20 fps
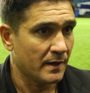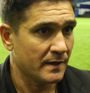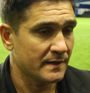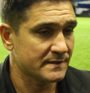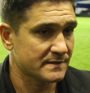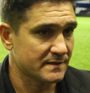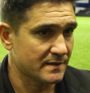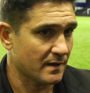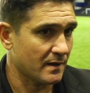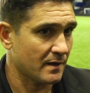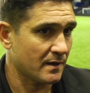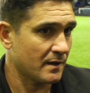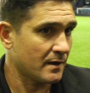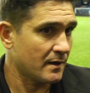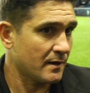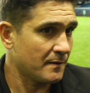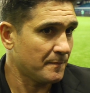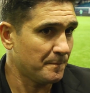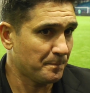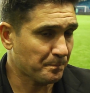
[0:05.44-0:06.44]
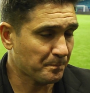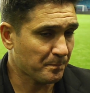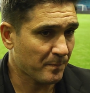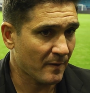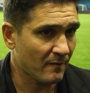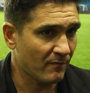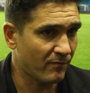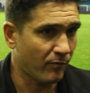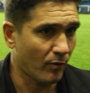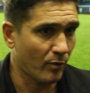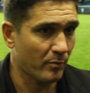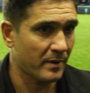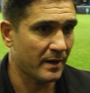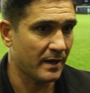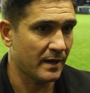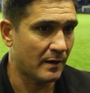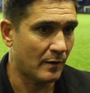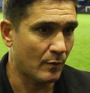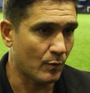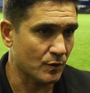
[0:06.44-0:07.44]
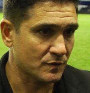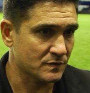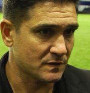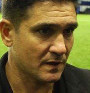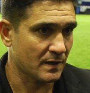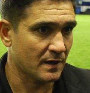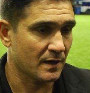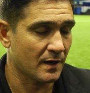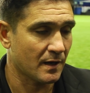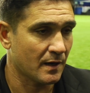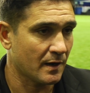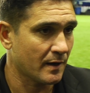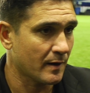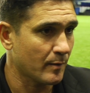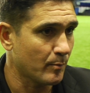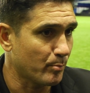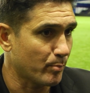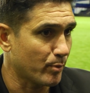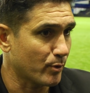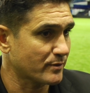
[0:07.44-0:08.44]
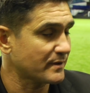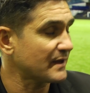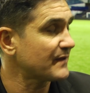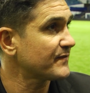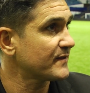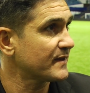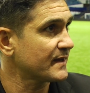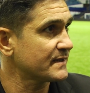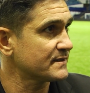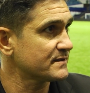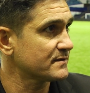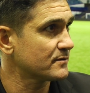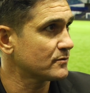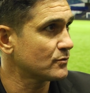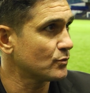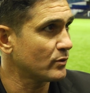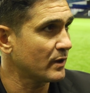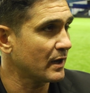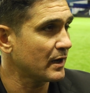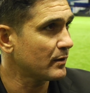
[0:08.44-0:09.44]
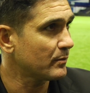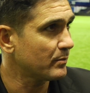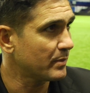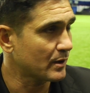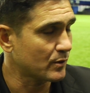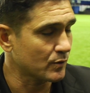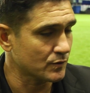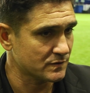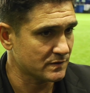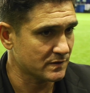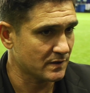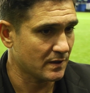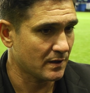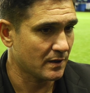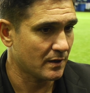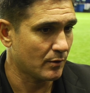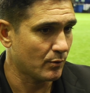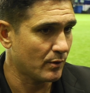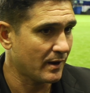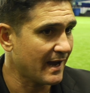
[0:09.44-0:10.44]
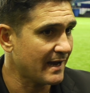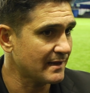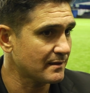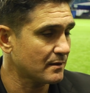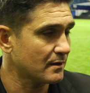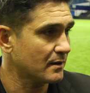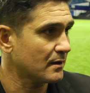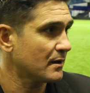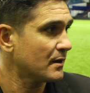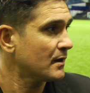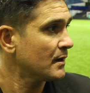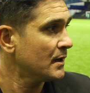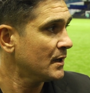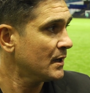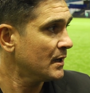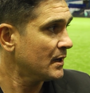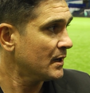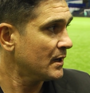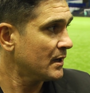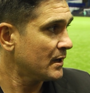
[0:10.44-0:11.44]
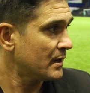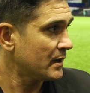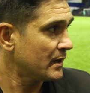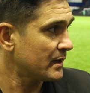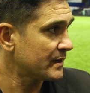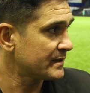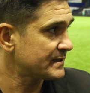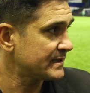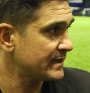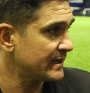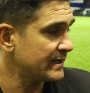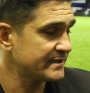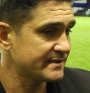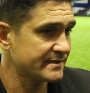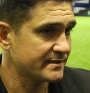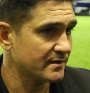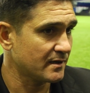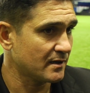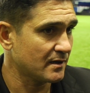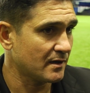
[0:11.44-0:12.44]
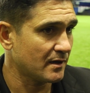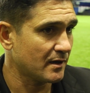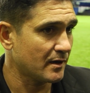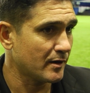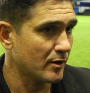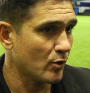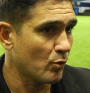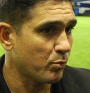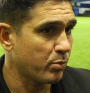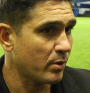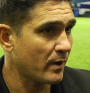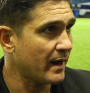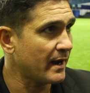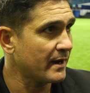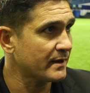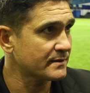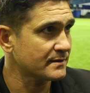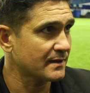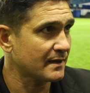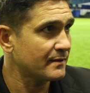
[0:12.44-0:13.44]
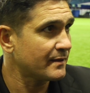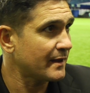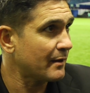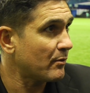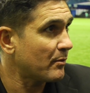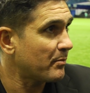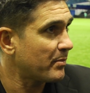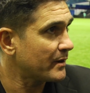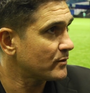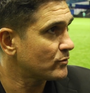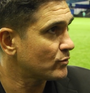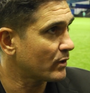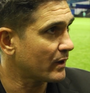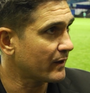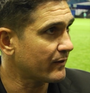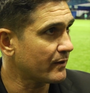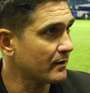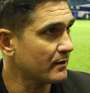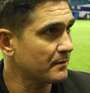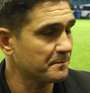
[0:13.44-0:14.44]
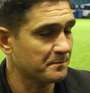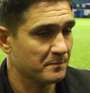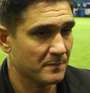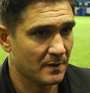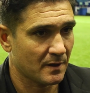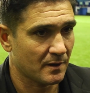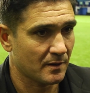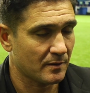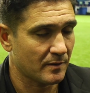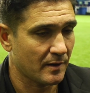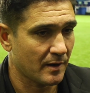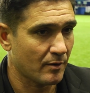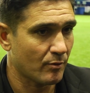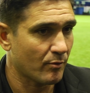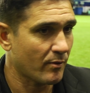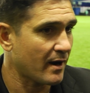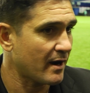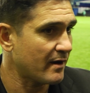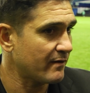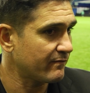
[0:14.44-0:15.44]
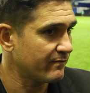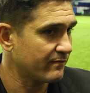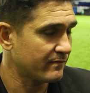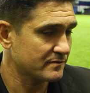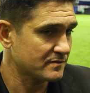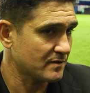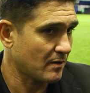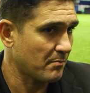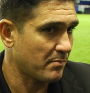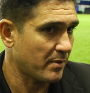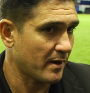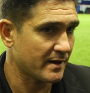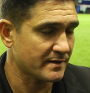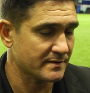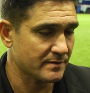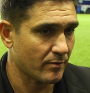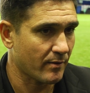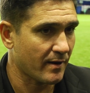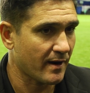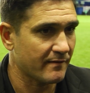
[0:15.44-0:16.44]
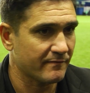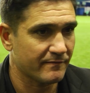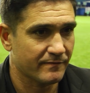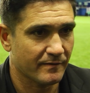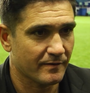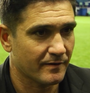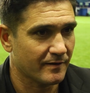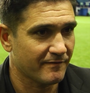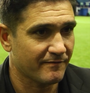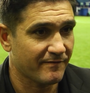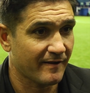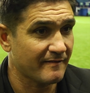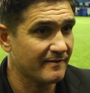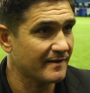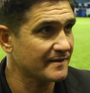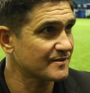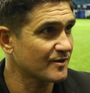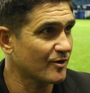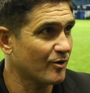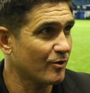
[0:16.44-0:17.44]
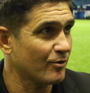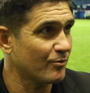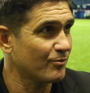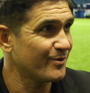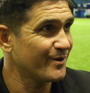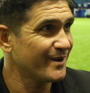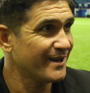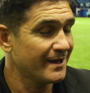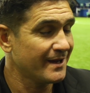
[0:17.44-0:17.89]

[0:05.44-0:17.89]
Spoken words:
it's for me it was an important test today because we had a seats, new players, and never played together. They arrive, some players arrive 5 days ago,